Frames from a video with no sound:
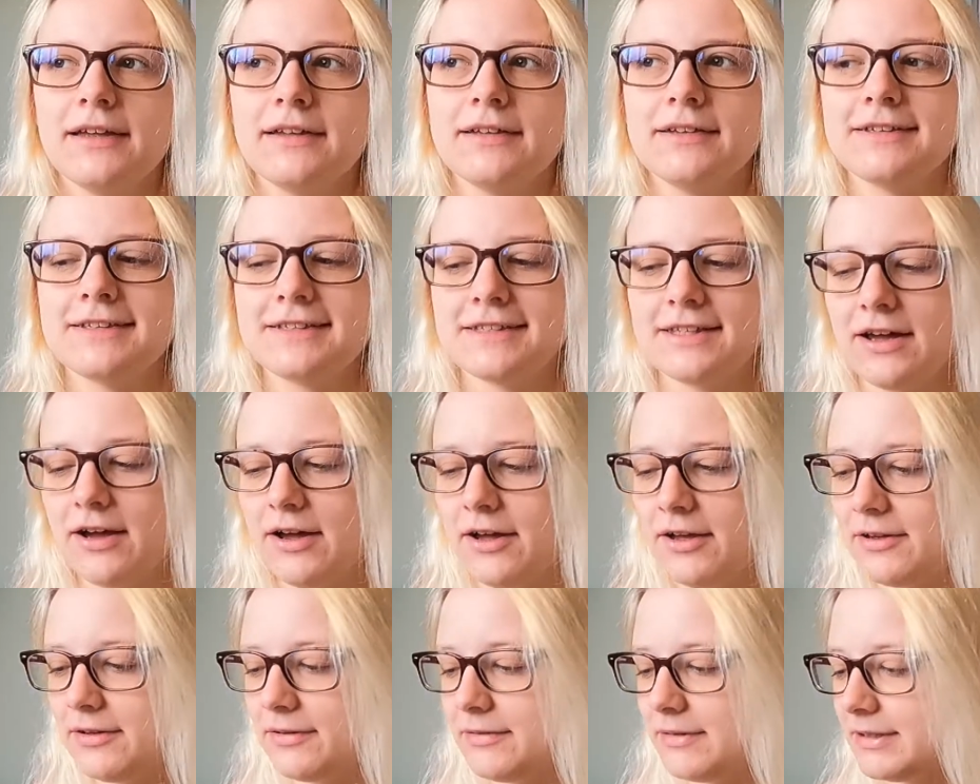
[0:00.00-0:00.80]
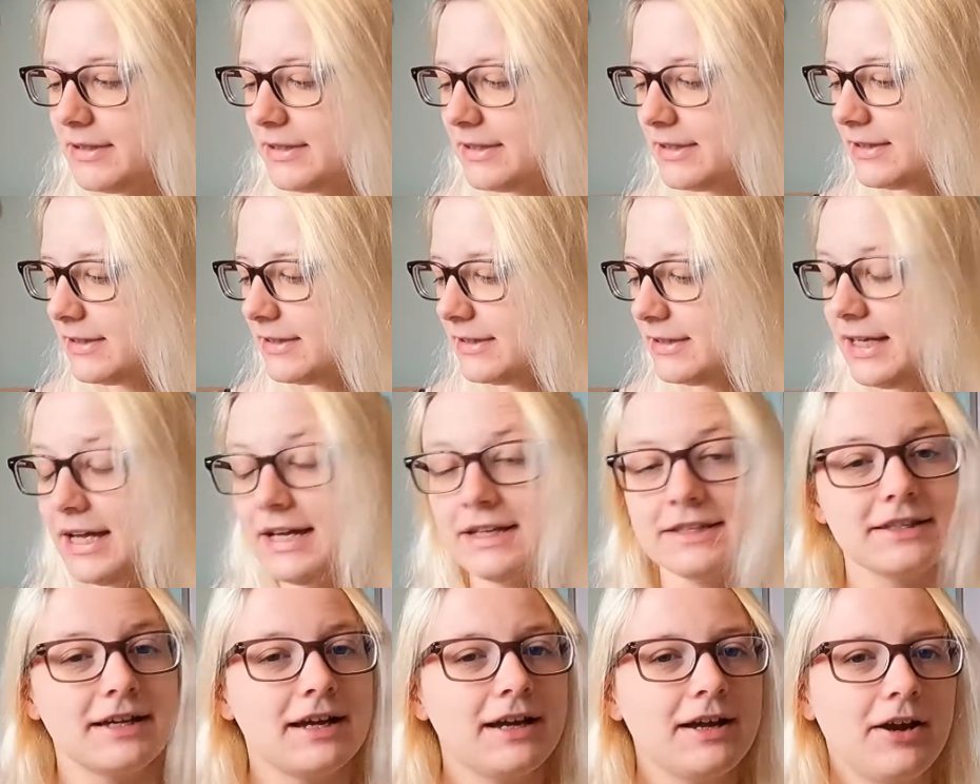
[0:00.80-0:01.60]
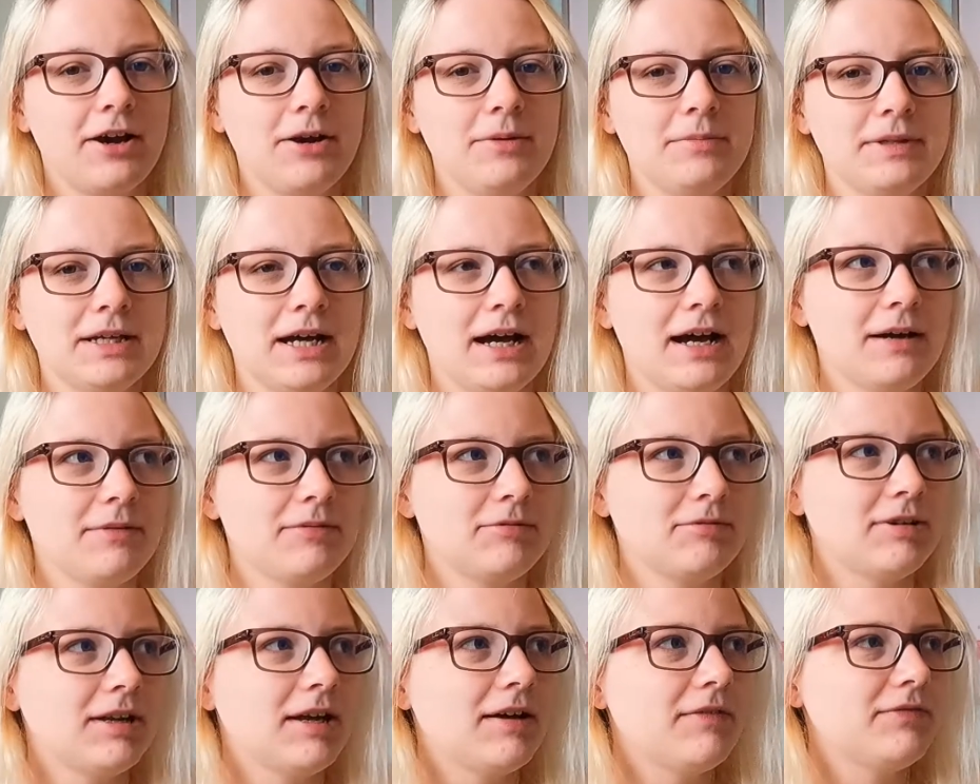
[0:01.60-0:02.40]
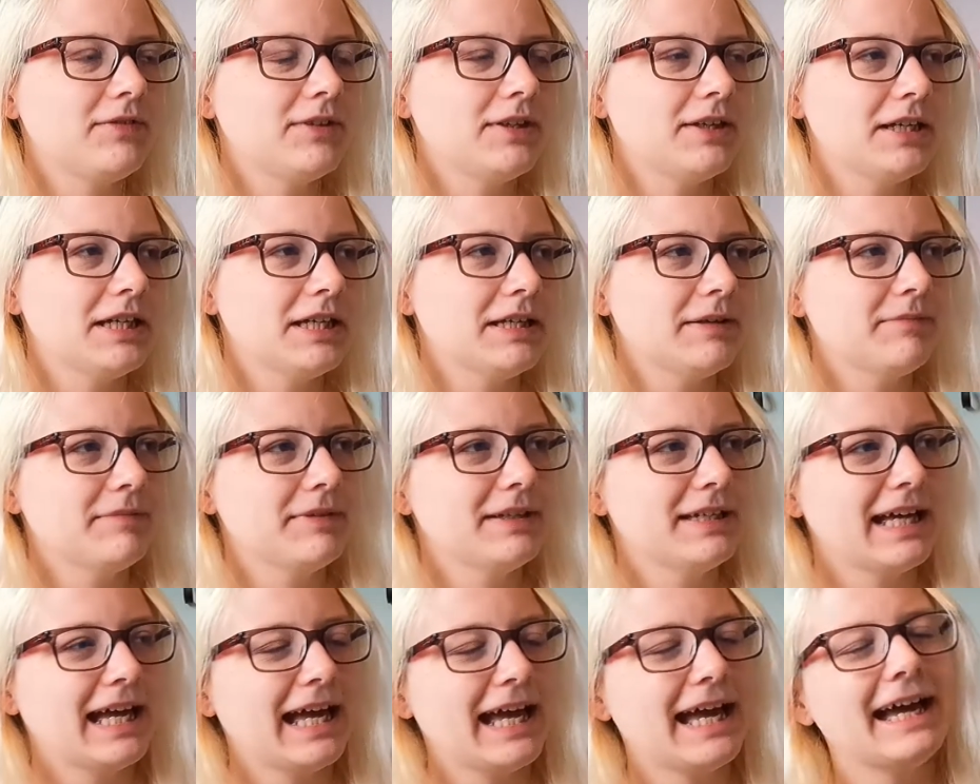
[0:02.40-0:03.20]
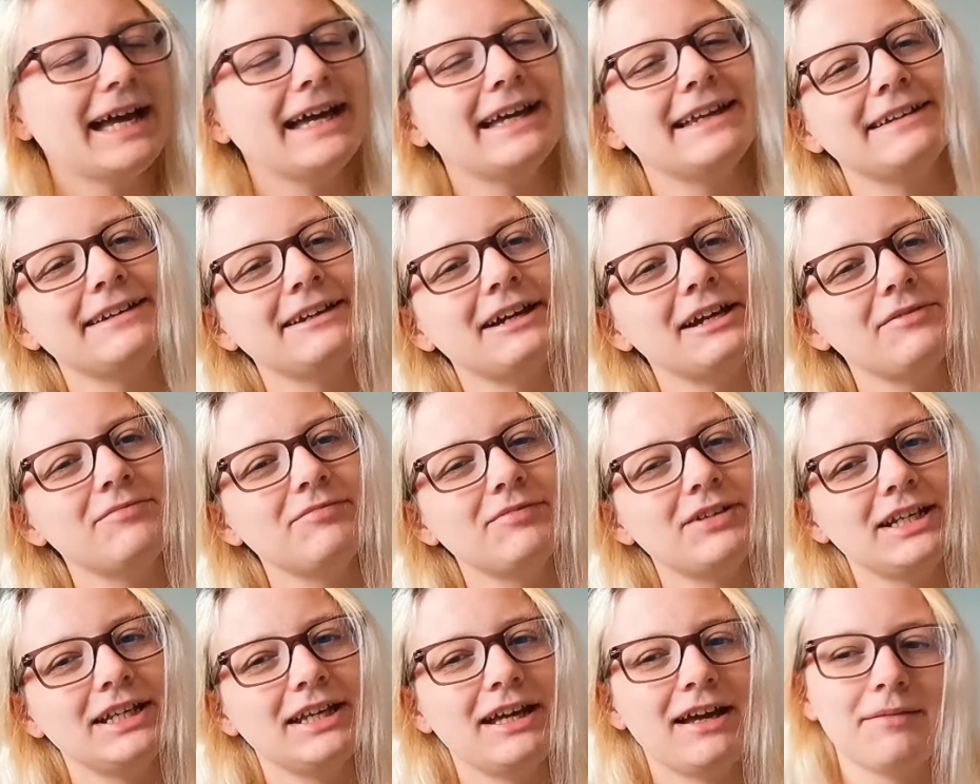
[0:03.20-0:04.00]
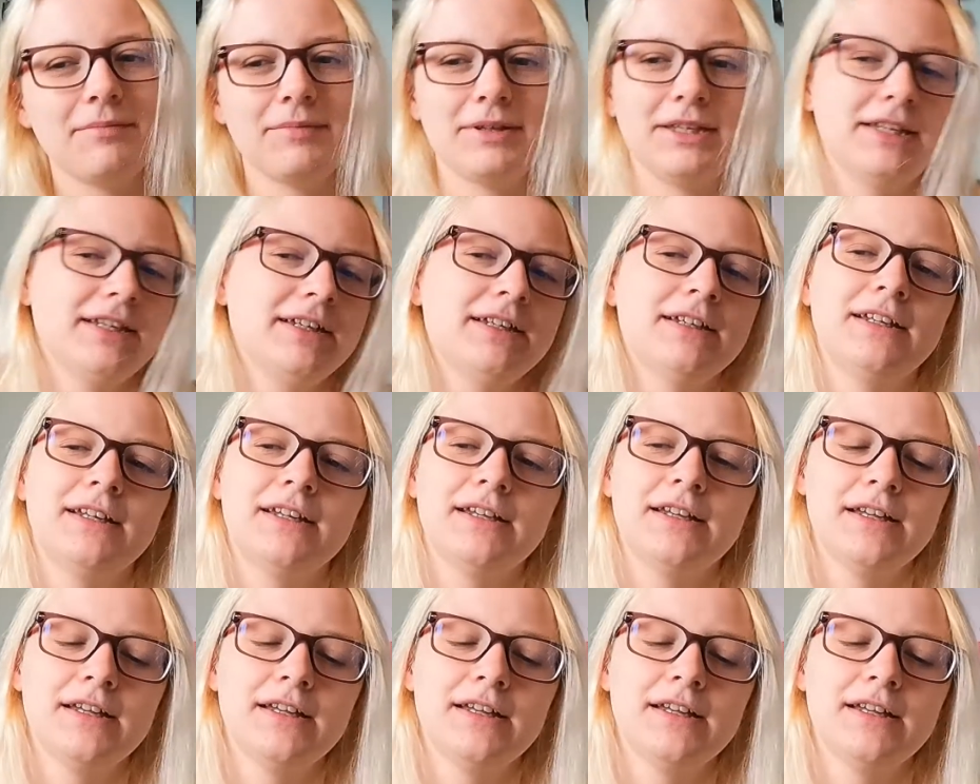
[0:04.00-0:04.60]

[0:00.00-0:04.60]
So yes, I hope that I will love them, and I'm really happy.